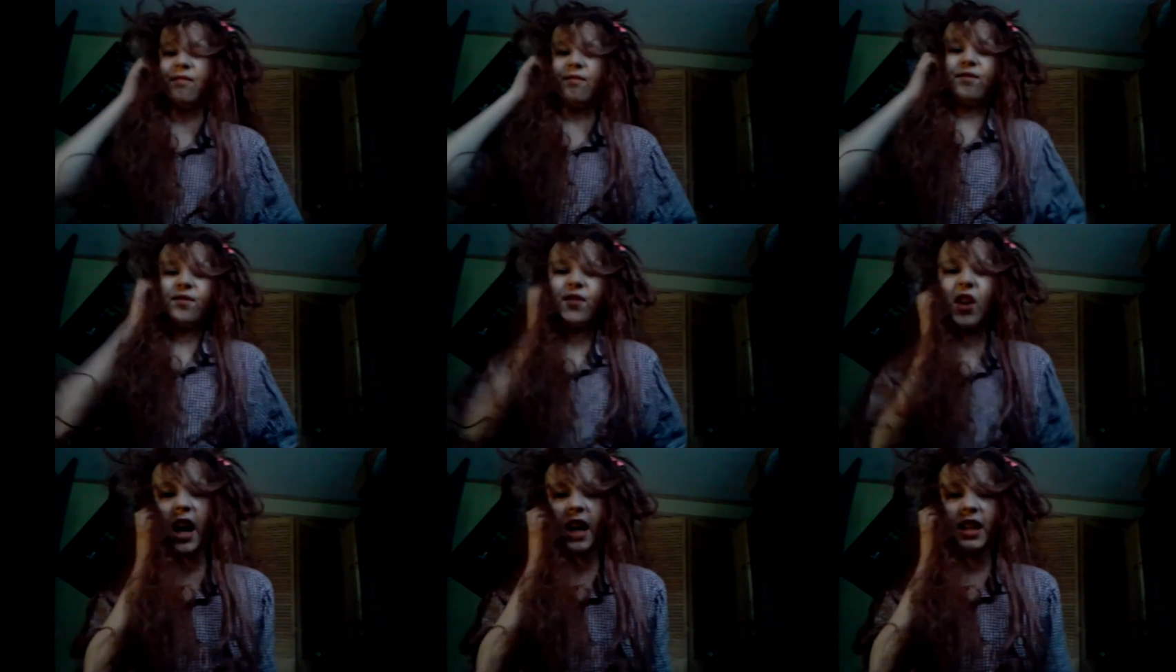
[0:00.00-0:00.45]

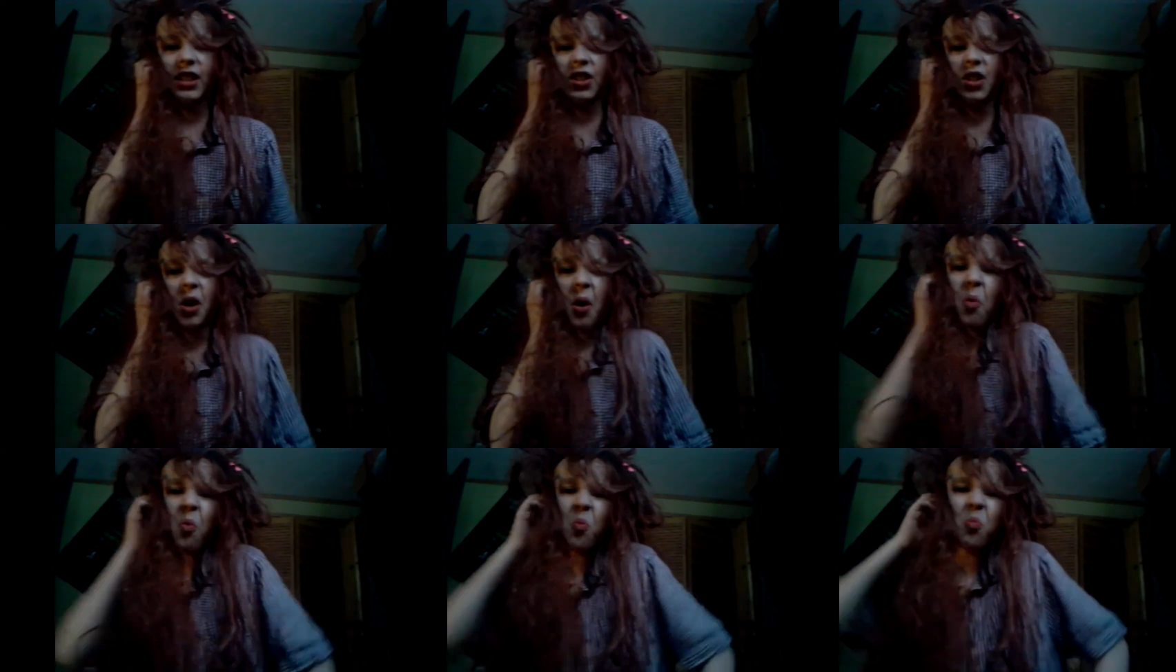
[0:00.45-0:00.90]
frick,
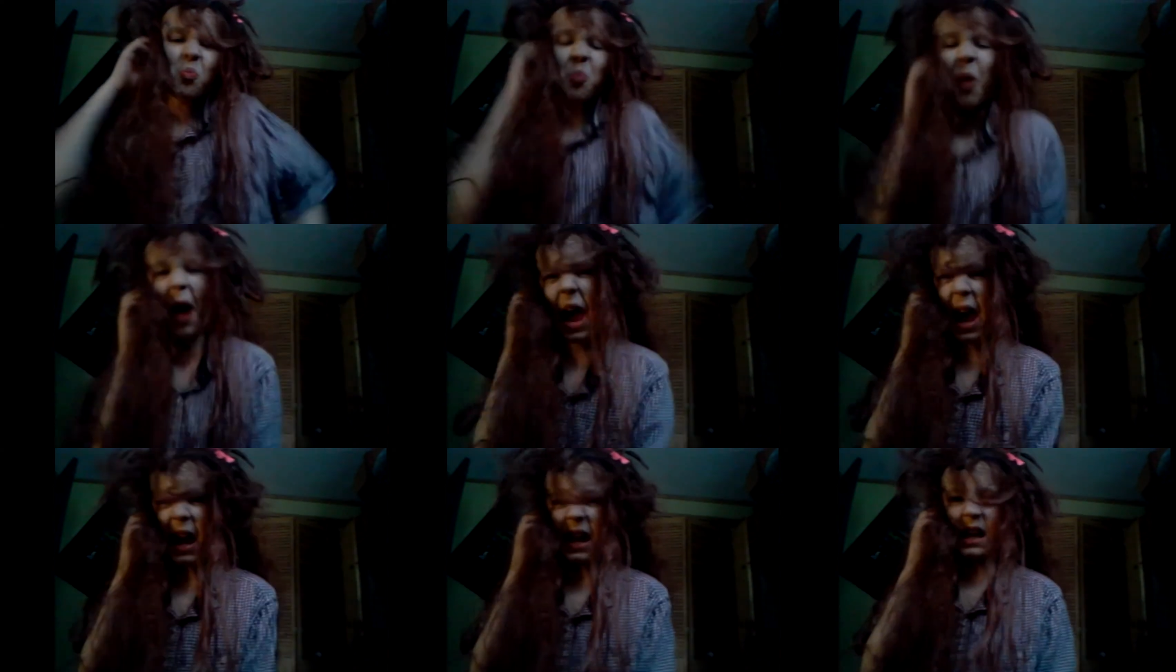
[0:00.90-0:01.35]
go
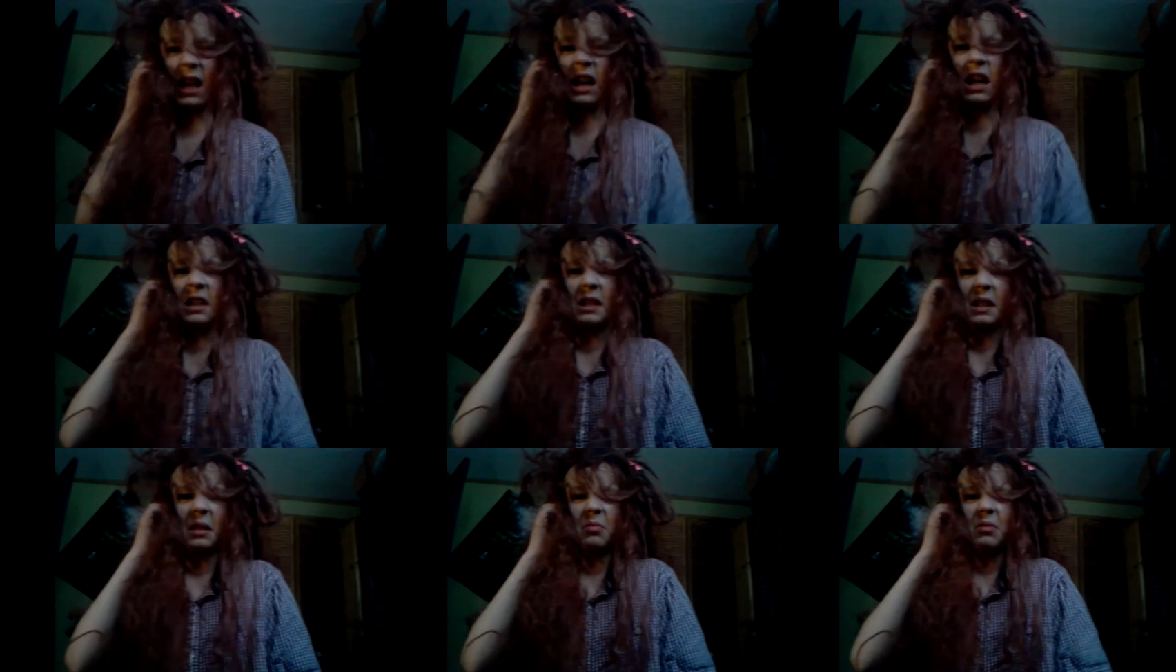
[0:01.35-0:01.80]
away. I
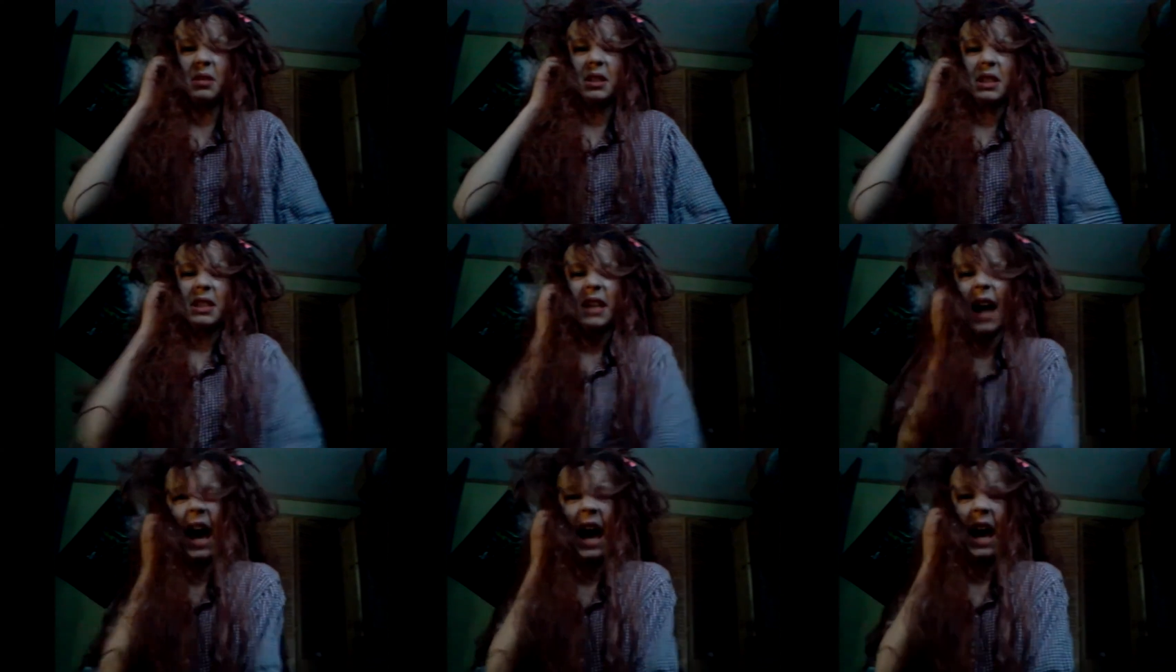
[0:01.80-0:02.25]
don't
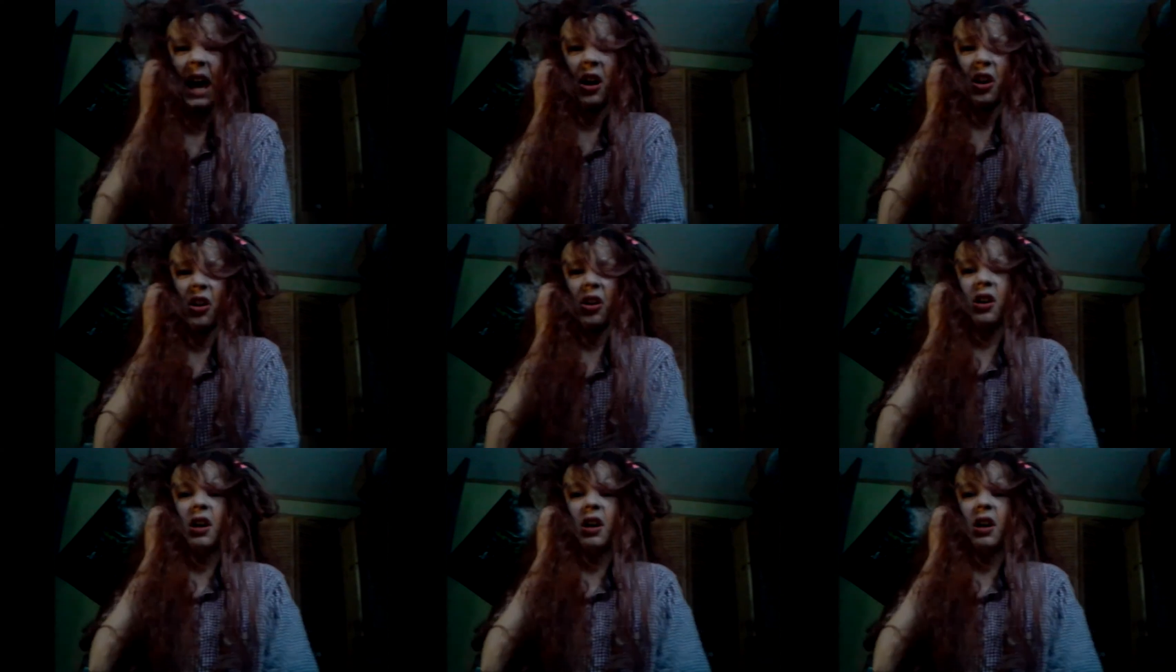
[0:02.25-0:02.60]
care.